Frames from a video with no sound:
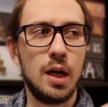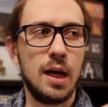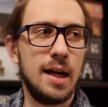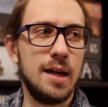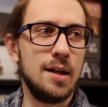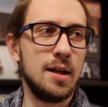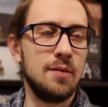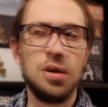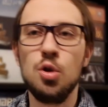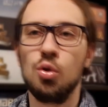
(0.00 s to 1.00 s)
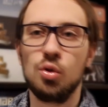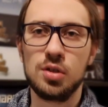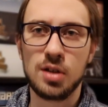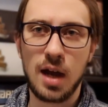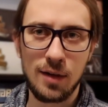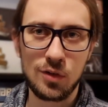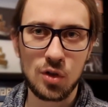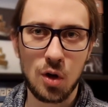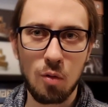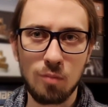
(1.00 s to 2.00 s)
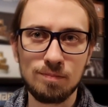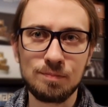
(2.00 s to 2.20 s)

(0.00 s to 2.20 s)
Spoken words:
a kind of a neutral sign. So